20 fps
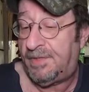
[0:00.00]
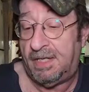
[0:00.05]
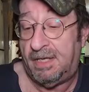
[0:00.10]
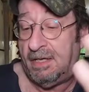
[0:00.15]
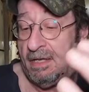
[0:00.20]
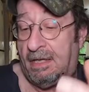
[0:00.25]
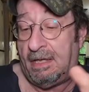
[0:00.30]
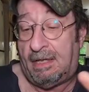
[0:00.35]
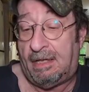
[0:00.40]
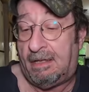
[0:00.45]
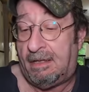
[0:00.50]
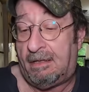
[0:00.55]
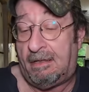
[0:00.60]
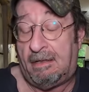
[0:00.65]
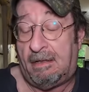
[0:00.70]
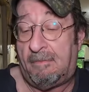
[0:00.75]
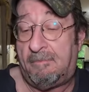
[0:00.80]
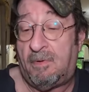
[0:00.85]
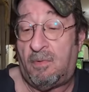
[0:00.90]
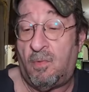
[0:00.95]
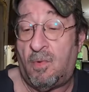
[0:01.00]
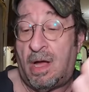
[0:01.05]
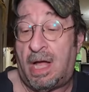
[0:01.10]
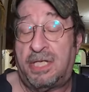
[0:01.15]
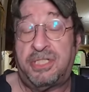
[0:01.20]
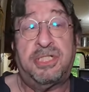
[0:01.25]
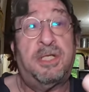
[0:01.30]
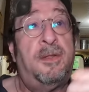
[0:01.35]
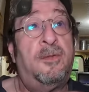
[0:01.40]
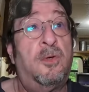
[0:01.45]
I've been
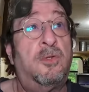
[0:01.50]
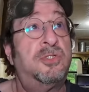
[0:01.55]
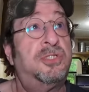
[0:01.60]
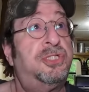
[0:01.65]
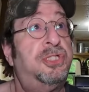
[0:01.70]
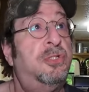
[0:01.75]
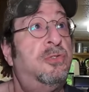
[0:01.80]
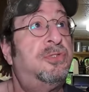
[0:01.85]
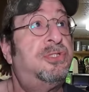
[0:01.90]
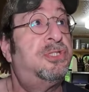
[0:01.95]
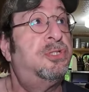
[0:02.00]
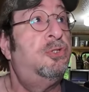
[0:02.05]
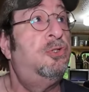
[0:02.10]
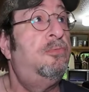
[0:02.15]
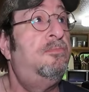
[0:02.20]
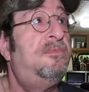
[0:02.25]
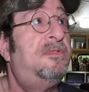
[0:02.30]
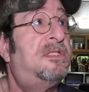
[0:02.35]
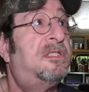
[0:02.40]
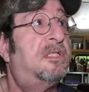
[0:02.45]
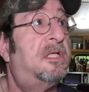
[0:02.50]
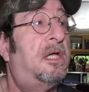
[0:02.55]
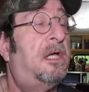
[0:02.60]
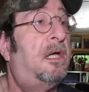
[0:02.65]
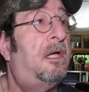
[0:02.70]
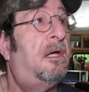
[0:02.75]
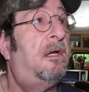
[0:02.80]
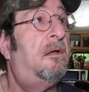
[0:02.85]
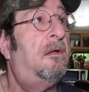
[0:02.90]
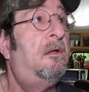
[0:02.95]
watching those
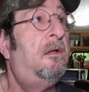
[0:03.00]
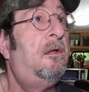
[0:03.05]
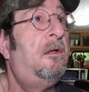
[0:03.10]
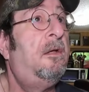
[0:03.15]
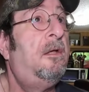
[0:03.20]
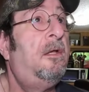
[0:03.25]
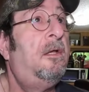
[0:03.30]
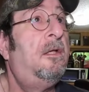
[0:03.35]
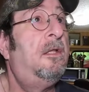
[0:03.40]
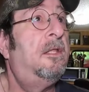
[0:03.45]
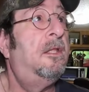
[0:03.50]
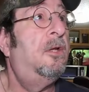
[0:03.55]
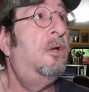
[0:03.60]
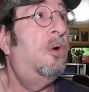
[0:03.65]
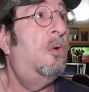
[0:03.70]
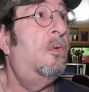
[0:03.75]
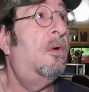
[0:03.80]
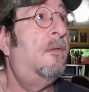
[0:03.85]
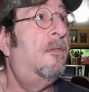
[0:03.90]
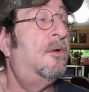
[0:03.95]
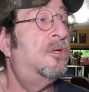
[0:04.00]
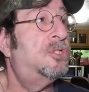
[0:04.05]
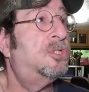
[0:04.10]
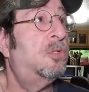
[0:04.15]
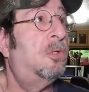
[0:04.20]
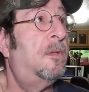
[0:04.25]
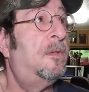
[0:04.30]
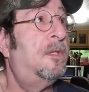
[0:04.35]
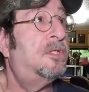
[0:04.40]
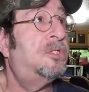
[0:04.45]
YouTubes, you know, where they're
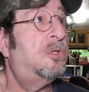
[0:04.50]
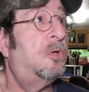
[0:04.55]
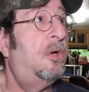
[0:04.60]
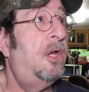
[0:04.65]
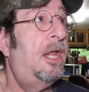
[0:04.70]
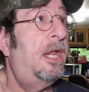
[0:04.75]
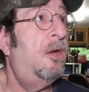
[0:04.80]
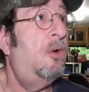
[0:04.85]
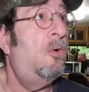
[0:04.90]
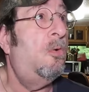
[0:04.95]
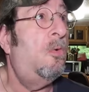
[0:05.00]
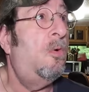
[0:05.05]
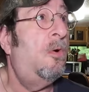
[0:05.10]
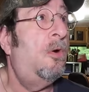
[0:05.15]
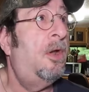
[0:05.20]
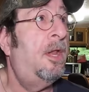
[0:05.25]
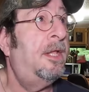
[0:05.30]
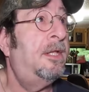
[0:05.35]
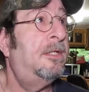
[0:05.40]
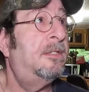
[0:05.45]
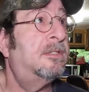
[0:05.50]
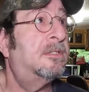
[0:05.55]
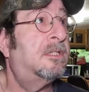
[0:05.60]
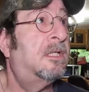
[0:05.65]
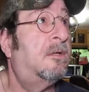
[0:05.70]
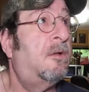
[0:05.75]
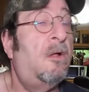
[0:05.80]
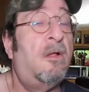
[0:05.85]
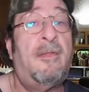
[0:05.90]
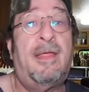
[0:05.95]
showing the tornado warnings
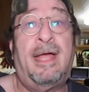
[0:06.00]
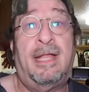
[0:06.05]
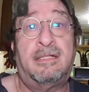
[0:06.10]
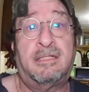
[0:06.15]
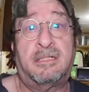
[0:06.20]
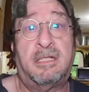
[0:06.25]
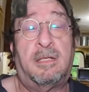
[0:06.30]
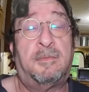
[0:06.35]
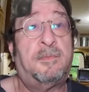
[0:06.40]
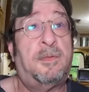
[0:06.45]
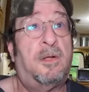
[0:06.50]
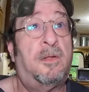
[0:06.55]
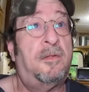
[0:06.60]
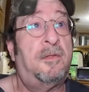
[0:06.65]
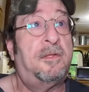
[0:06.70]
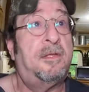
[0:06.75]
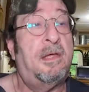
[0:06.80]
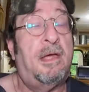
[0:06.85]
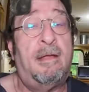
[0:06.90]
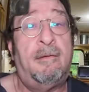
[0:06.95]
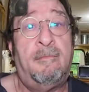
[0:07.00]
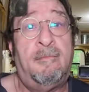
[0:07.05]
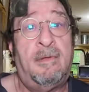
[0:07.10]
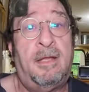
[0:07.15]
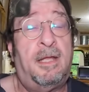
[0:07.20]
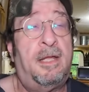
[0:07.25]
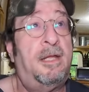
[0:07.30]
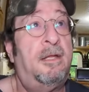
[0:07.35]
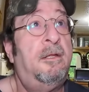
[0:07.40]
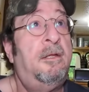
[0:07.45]
and all that stuff all the
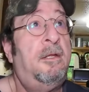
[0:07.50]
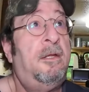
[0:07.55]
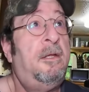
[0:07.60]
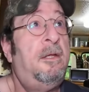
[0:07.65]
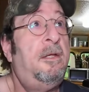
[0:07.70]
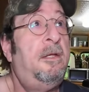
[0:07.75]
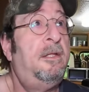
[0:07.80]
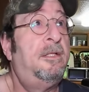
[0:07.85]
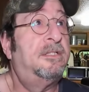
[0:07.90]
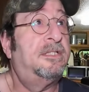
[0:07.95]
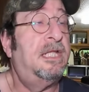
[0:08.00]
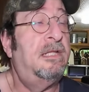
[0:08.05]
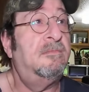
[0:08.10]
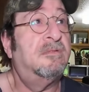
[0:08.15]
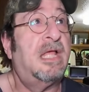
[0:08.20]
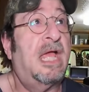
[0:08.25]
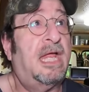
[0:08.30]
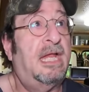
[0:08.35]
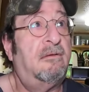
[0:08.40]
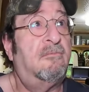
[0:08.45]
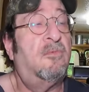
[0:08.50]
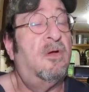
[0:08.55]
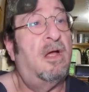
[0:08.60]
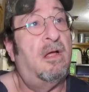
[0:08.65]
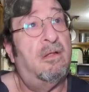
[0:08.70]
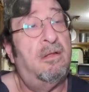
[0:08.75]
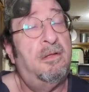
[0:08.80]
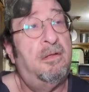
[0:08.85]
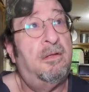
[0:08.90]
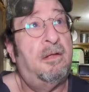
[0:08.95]
time. Seems like it,
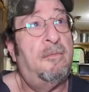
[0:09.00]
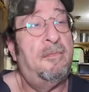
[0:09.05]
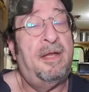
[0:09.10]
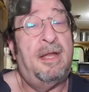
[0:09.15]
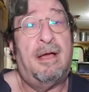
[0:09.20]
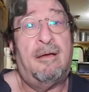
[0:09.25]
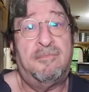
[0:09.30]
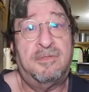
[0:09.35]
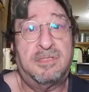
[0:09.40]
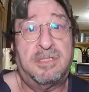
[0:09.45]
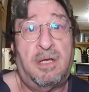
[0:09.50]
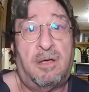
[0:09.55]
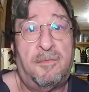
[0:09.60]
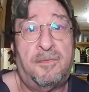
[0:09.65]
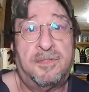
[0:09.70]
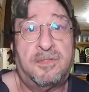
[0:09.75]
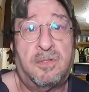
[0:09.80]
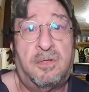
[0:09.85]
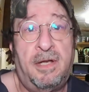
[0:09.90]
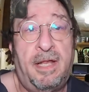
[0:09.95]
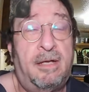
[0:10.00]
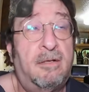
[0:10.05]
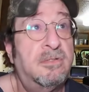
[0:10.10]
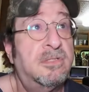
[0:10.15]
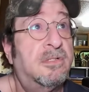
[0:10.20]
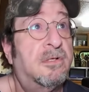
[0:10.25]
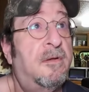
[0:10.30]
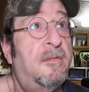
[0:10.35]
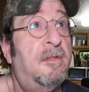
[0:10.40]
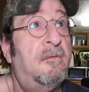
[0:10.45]
well, I mean, obviously all the
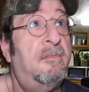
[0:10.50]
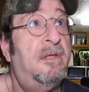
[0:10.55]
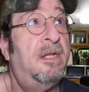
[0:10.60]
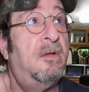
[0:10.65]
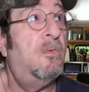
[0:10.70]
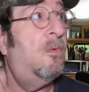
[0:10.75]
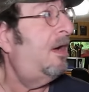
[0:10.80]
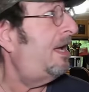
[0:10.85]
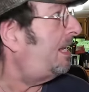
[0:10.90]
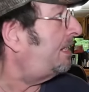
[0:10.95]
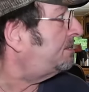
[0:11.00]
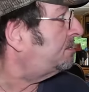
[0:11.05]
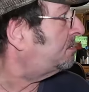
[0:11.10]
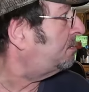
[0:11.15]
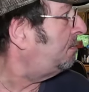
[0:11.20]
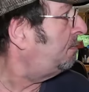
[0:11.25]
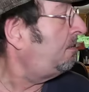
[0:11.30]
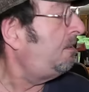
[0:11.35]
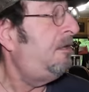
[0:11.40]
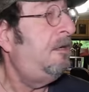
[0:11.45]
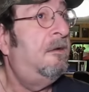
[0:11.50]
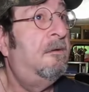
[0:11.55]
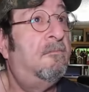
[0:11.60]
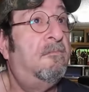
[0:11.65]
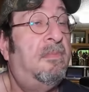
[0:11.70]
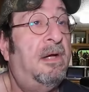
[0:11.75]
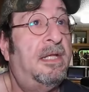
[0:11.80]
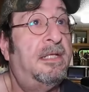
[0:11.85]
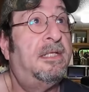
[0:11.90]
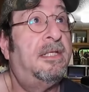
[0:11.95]
tornadoes are in the Midwest,
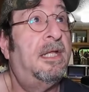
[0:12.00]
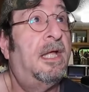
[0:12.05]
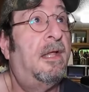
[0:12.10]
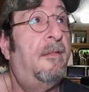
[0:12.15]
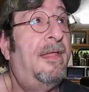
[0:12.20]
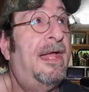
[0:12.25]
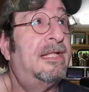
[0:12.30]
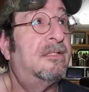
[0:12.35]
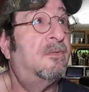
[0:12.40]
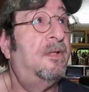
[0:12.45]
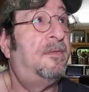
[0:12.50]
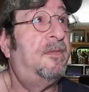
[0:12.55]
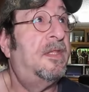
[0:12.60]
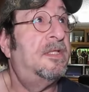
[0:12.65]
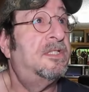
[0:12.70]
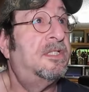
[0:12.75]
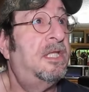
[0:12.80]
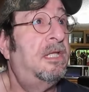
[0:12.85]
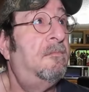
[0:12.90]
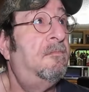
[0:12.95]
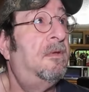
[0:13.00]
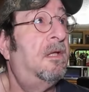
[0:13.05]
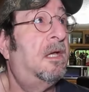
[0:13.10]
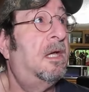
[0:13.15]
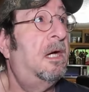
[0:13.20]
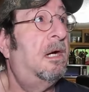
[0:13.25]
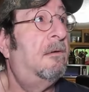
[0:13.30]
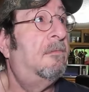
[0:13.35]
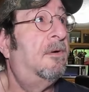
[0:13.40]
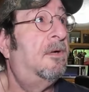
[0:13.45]
but that's what they seem to
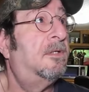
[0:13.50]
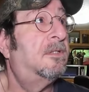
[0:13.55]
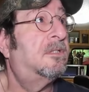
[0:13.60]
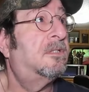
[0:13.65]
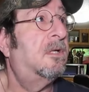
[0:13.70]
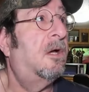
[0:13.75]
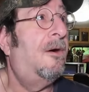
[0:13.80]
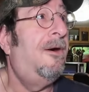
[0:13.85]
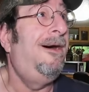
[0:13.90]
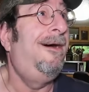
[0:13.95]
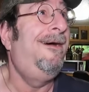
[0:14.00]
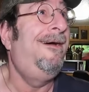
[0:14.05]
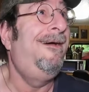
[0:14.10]
cover, so...